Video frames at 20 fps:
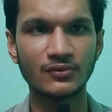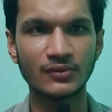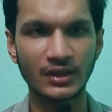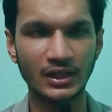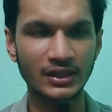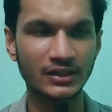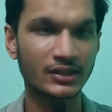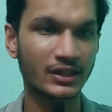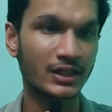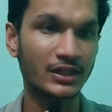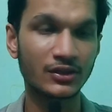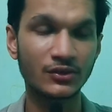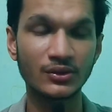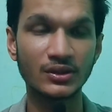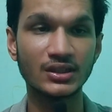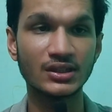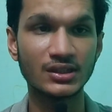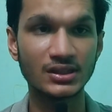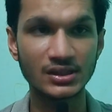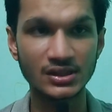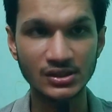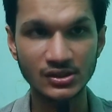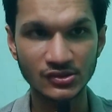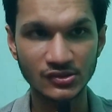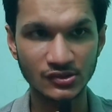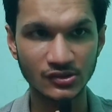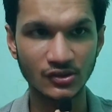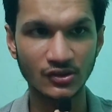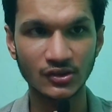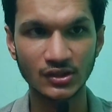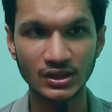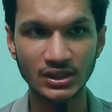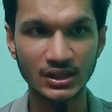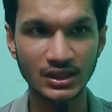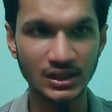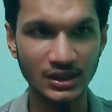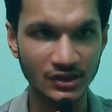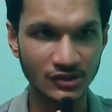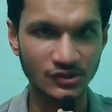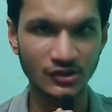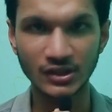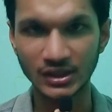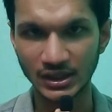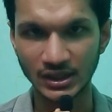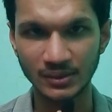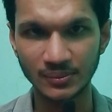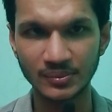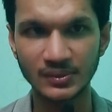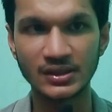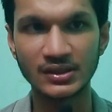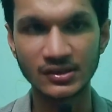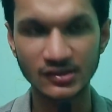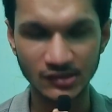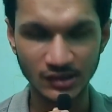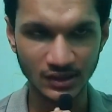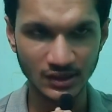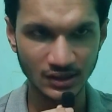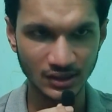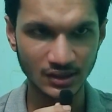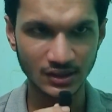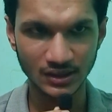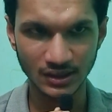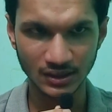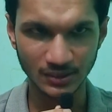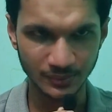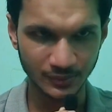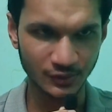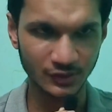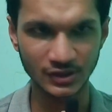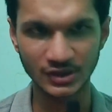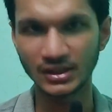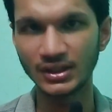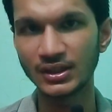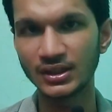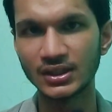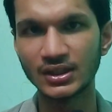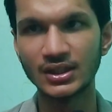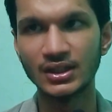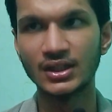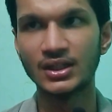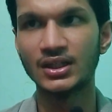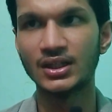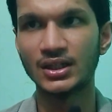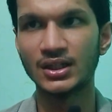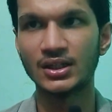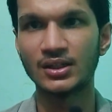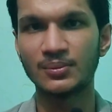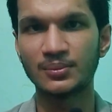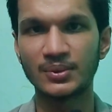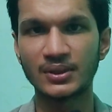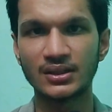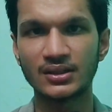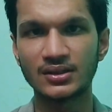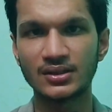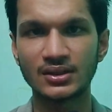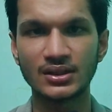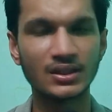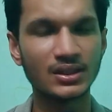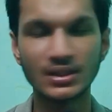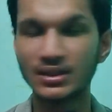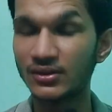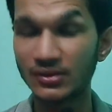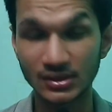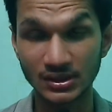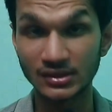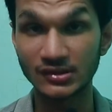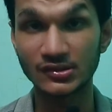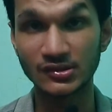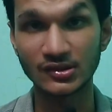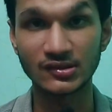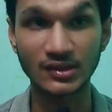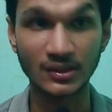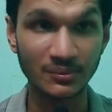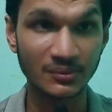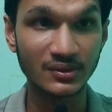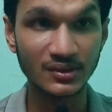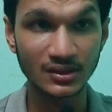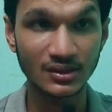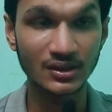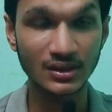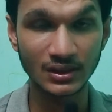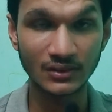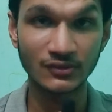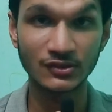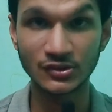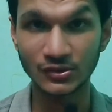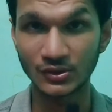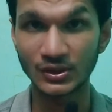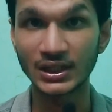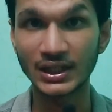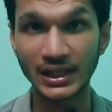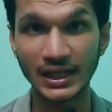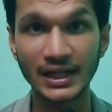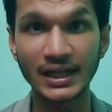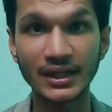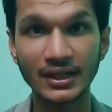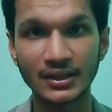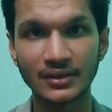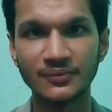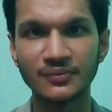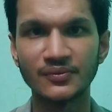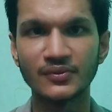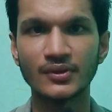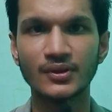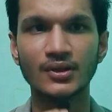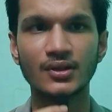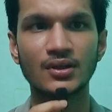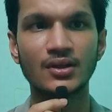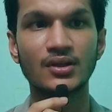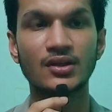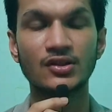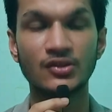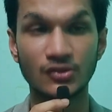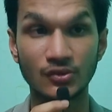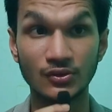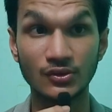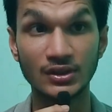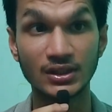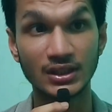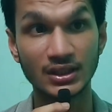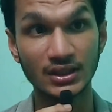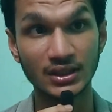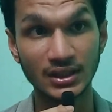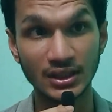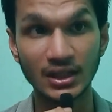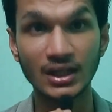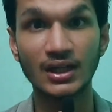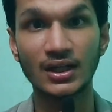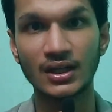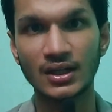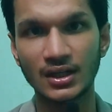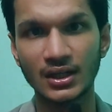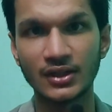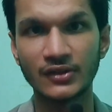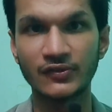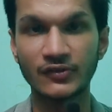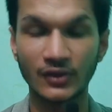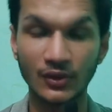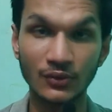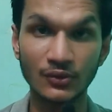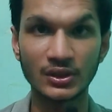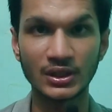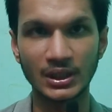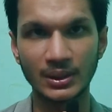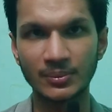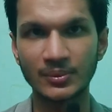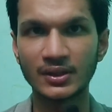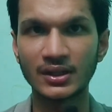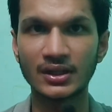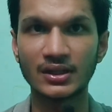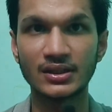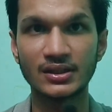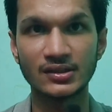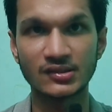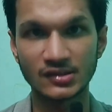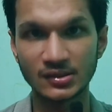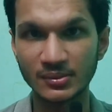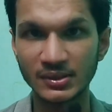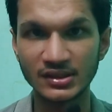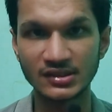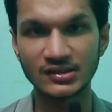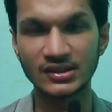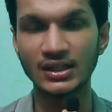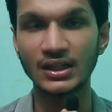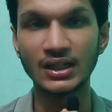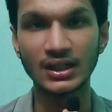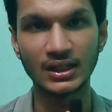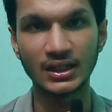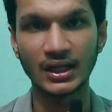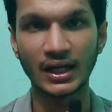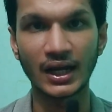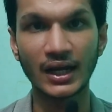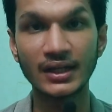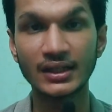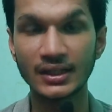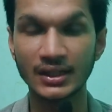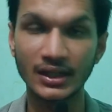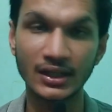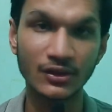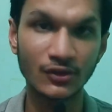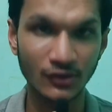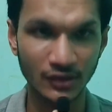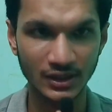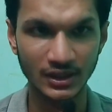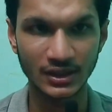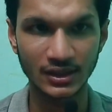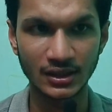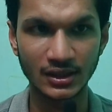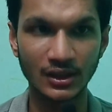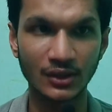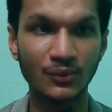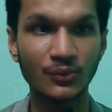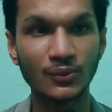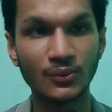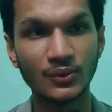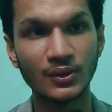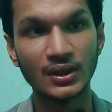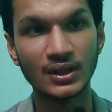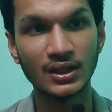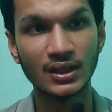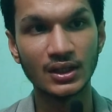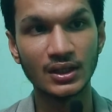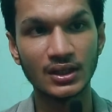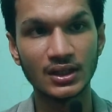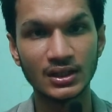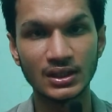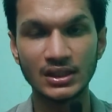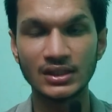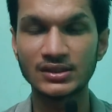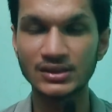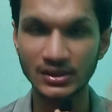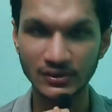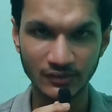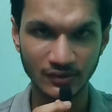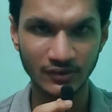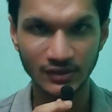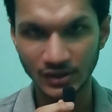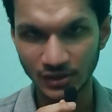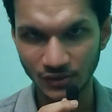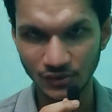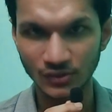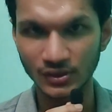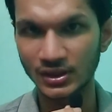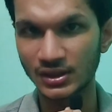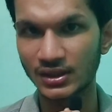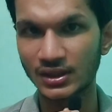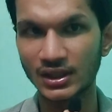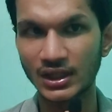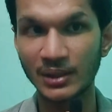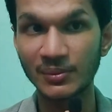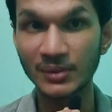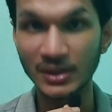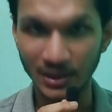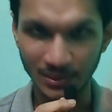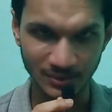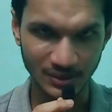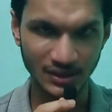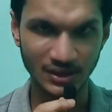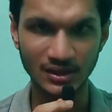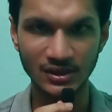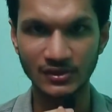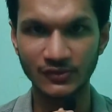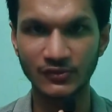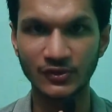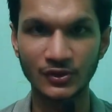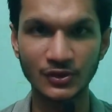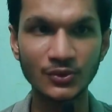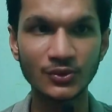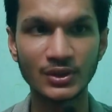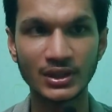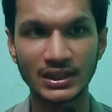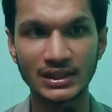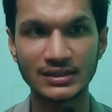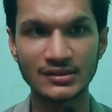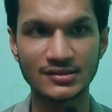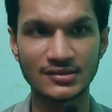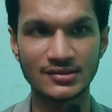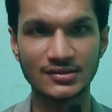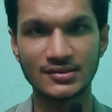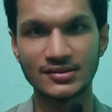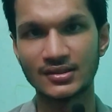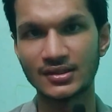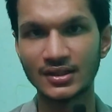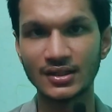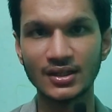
I tried to install the InShot app inside the computer, but it did not install. Something was showing an error. So then there I found CapCut is the best thing, and then I got it. Now each and every video upcoming for you guys.